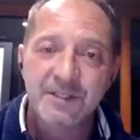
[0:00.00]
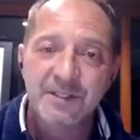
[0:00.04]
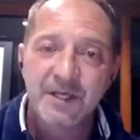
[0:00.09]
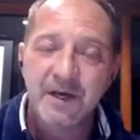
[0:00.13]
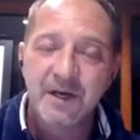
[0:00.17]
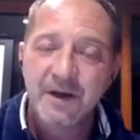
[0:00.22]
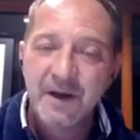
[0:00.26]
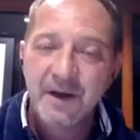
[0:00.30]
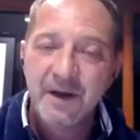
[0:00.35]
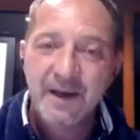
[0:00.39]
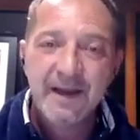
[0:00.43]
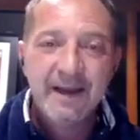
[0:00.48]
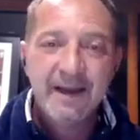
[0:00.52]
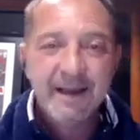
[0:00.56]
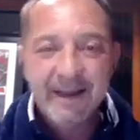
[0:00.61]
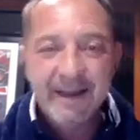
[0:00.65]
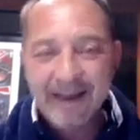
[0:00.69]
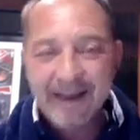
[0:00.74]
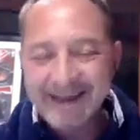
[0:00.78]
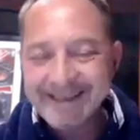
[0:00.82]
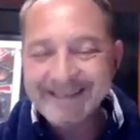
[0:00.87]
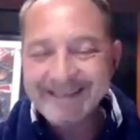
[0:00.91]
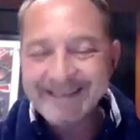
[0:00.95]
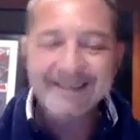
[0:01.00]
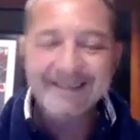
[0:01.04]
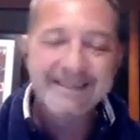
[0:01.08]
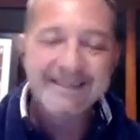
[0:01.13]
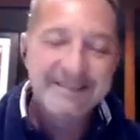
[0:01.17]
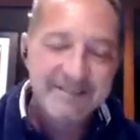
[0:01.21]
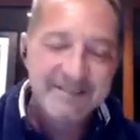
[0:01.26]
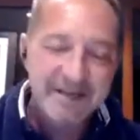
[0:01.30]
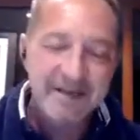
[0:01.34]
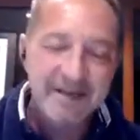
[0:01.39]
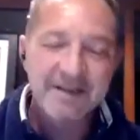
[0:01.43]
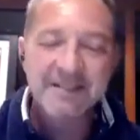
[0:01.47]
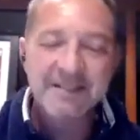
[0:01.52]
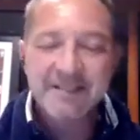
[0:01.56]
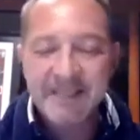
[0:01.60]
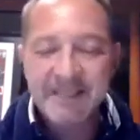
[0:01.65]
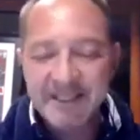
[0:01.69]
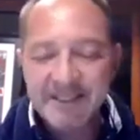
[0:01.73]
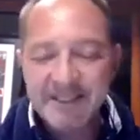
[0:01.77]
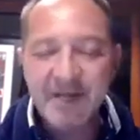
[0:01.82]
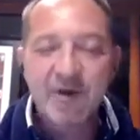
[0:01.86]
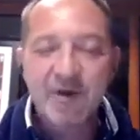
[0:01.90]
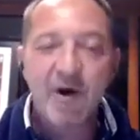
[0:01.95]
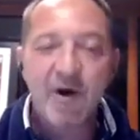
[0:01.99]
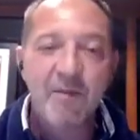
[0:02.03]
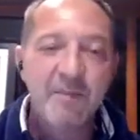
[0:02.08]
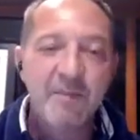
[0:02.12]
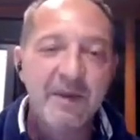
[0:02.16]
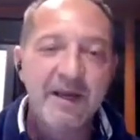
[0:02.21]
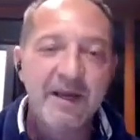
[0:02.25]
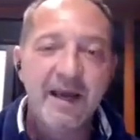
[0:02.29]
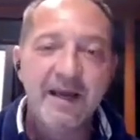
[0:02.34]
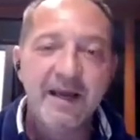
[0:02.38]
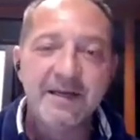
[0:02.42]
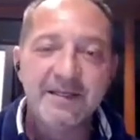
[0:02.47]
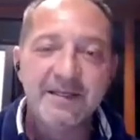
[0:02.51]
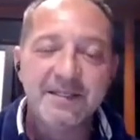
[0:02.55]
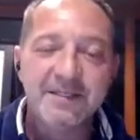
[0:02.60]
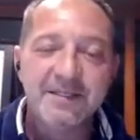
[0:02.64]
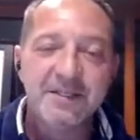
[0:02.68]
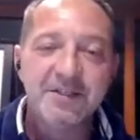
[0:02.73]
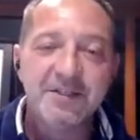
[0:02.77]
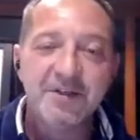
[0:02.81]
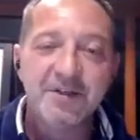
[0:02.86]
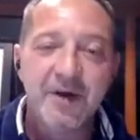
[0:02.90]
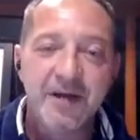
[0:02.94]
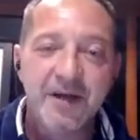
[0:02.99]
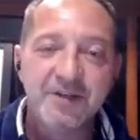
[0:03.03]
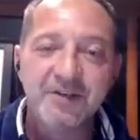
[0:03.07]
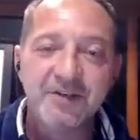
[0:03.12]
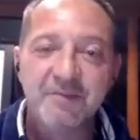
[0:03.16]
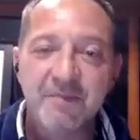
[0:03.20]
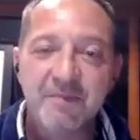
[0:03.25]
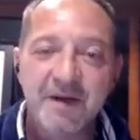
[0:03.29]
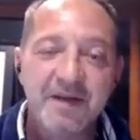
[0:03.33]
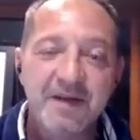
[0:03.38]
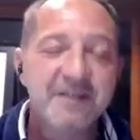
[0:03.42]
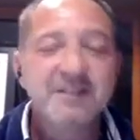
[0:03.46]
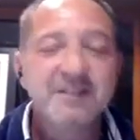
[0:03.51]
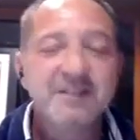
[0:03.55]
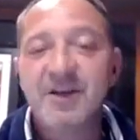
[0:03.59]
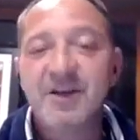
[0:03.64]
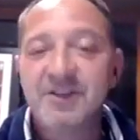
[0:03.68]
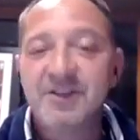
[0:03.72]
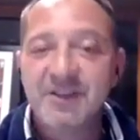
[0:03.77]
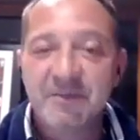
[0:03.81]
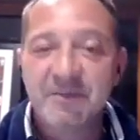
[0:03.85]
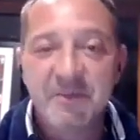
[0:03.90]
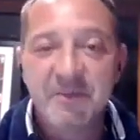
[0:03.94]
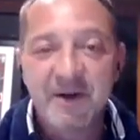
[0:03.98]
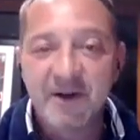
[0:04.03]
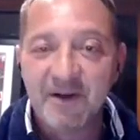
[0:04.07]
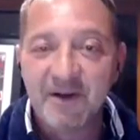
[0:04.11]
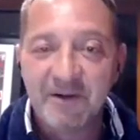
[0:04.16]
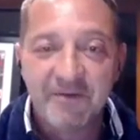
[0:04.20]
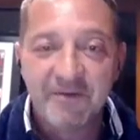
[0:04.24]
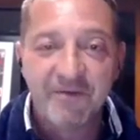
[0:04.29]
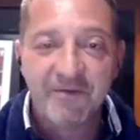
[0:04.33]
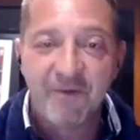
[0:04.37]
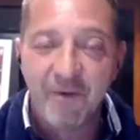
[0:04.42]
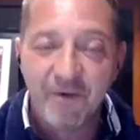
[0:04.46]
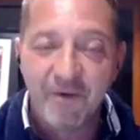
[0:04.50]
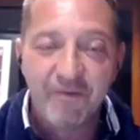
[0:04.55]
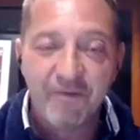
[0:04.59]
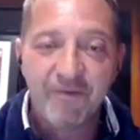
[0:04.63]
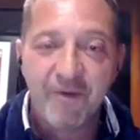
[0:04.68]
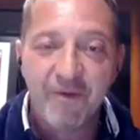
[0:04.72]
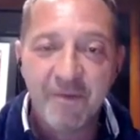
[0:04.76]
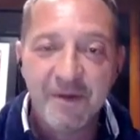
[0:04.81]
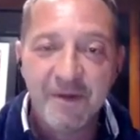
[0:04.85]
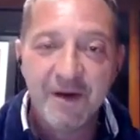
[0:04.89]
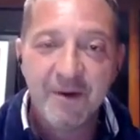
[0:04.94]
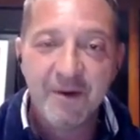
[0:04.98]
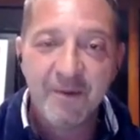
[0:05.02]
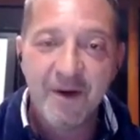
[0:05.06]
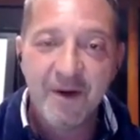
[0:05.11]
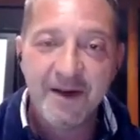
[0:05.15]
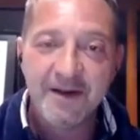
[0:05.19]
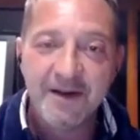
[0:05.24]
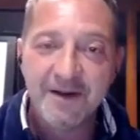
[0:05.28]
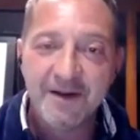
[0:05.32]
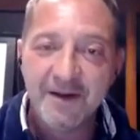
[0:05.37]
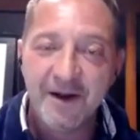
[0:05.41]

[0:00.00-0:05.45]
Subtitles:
So it is a complicated situation, but it's so typical of Formula One.